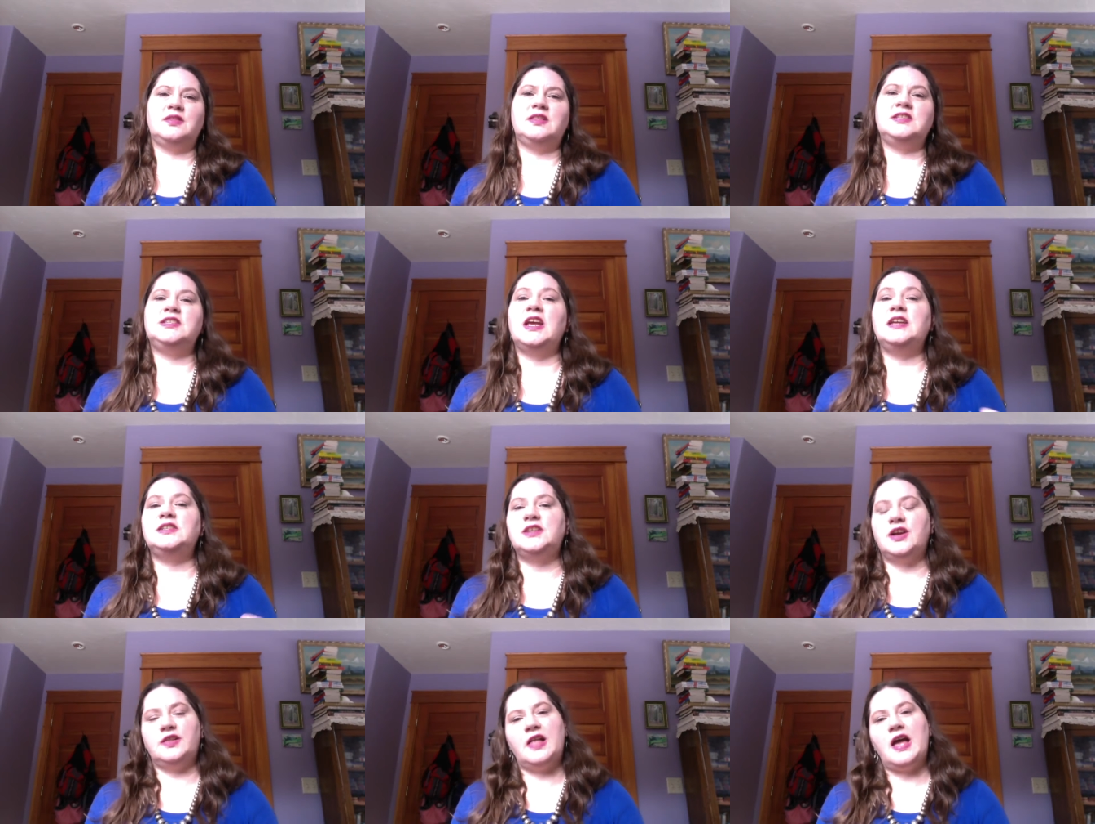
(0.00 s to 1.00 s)
the change
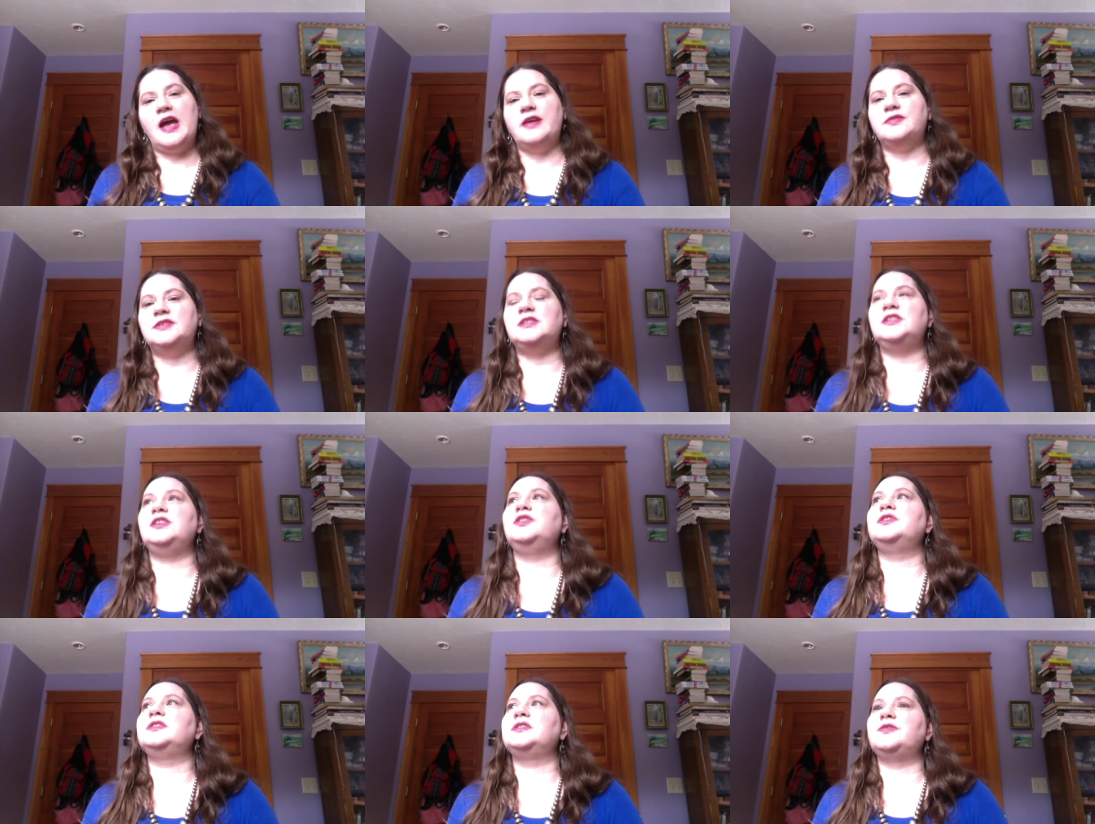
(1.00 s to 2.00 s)
in our lives, to
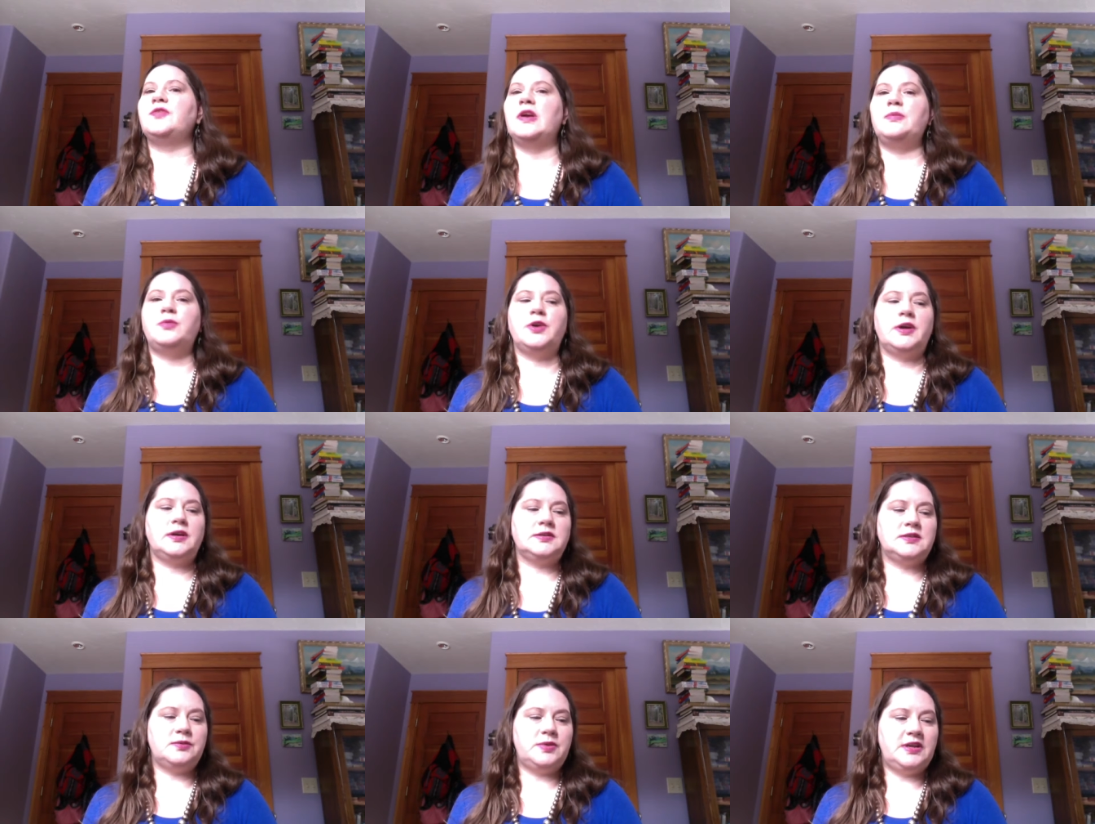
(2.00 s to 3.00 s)
use as a framework
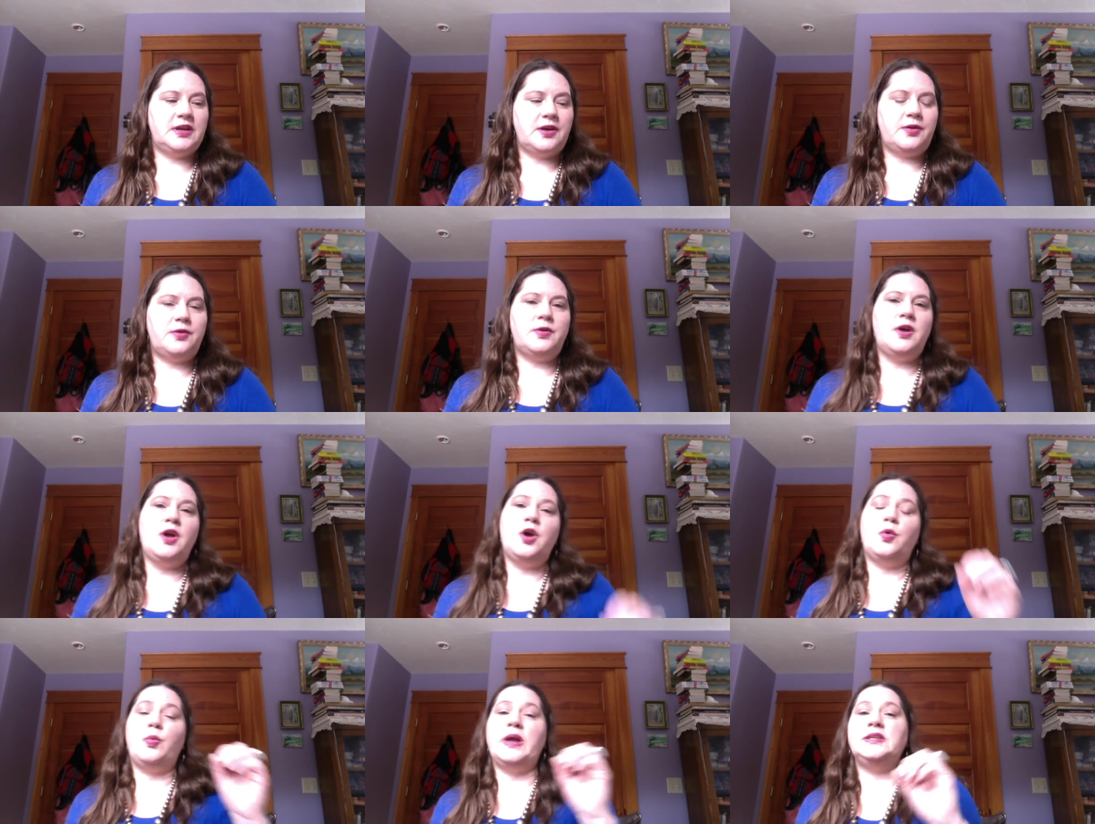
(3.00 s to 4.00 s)
so we know
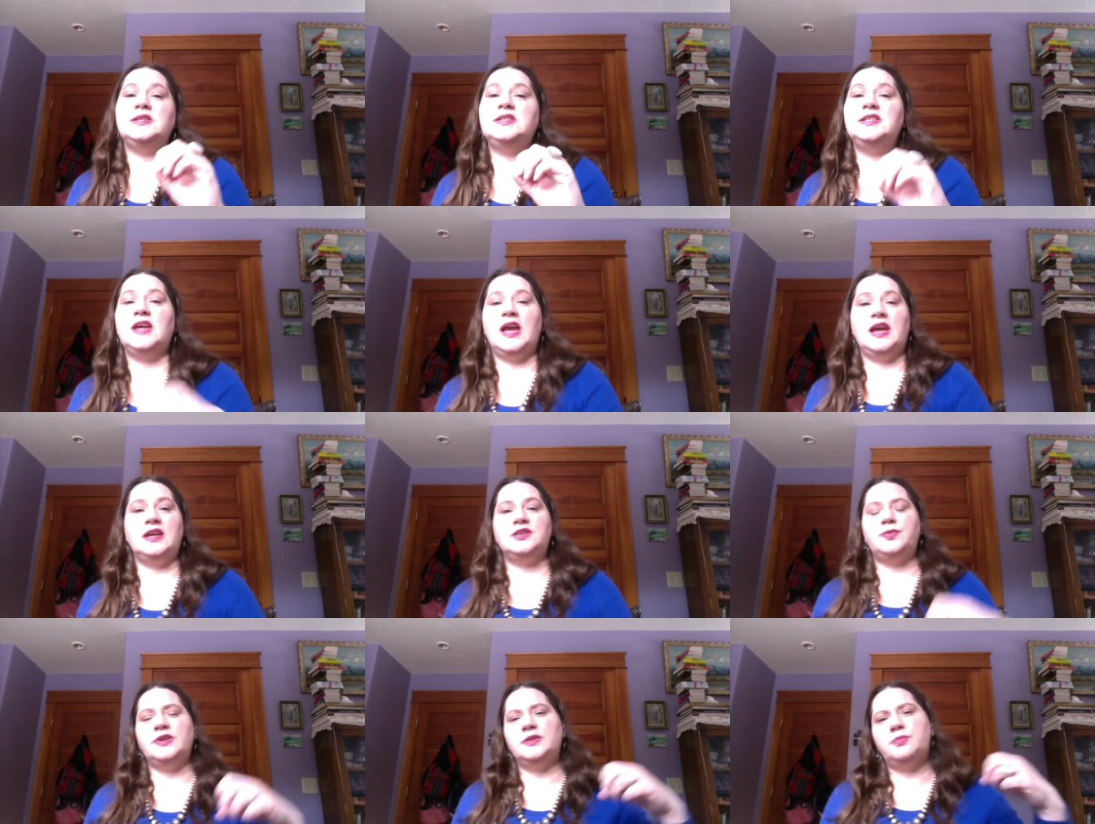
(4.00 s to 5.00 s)
when to
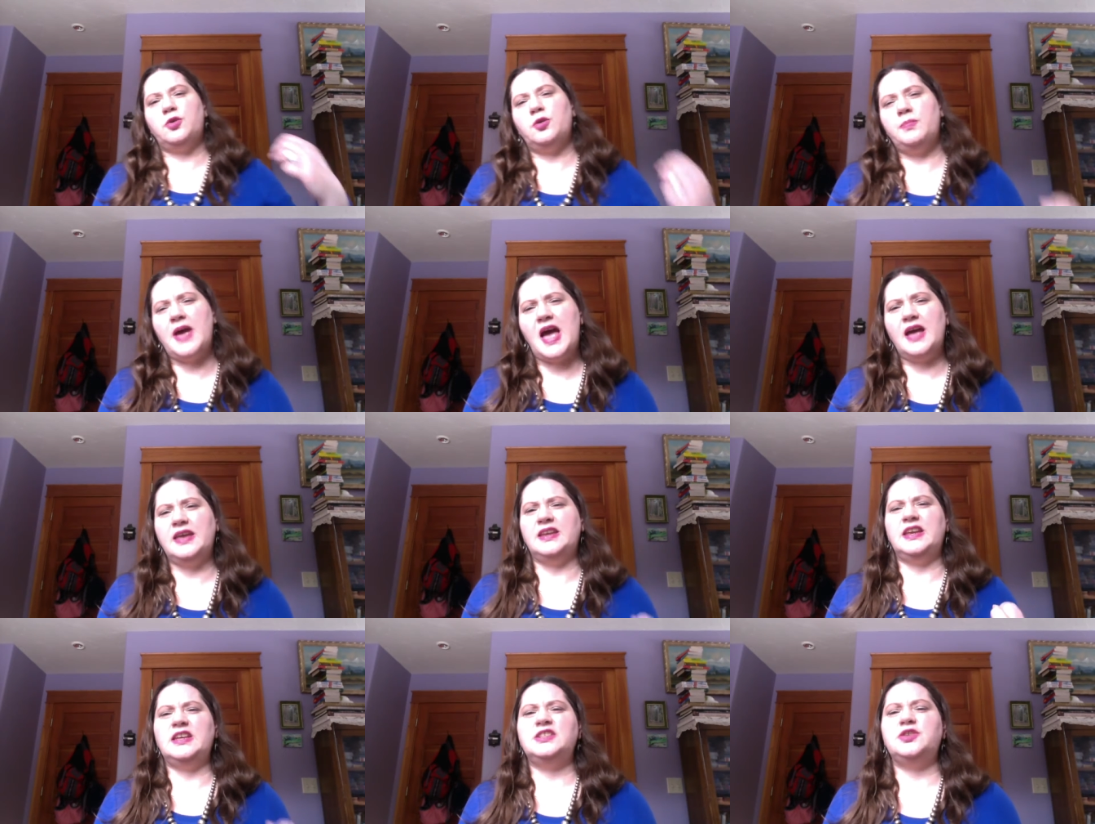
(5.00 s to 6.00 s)
change, when to pull back
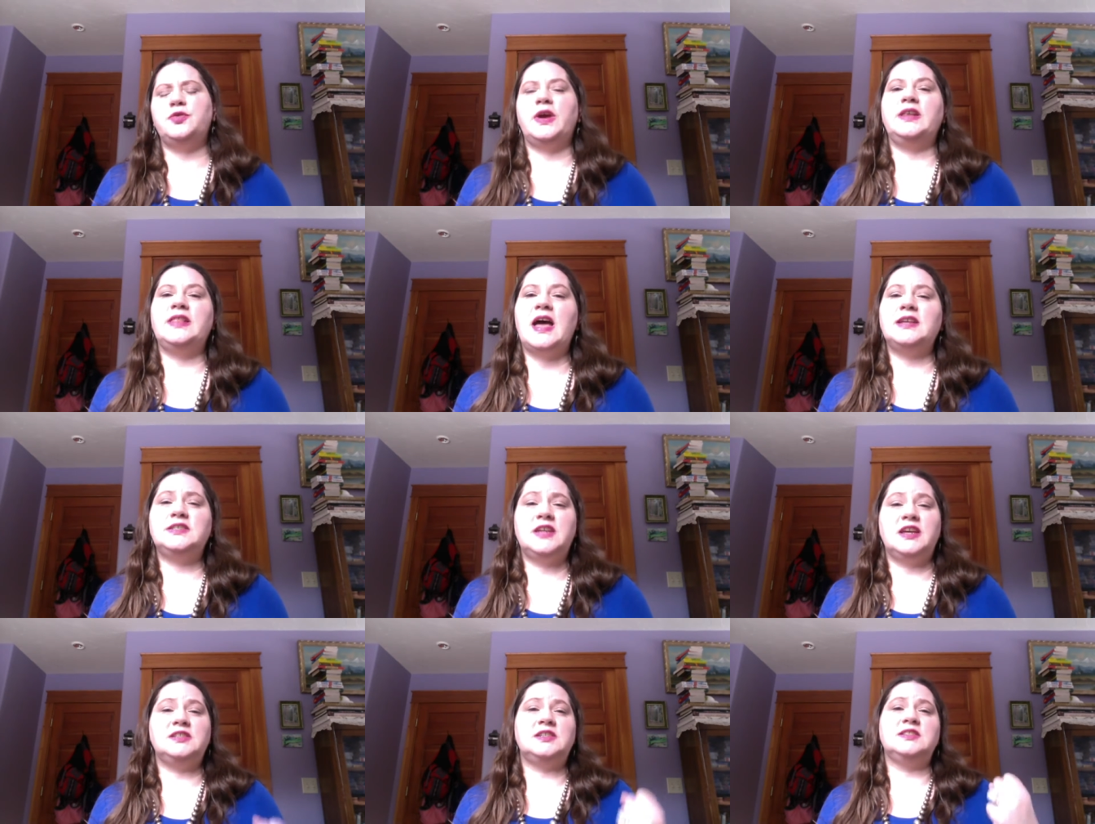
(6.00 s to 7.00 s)
and integrate that change,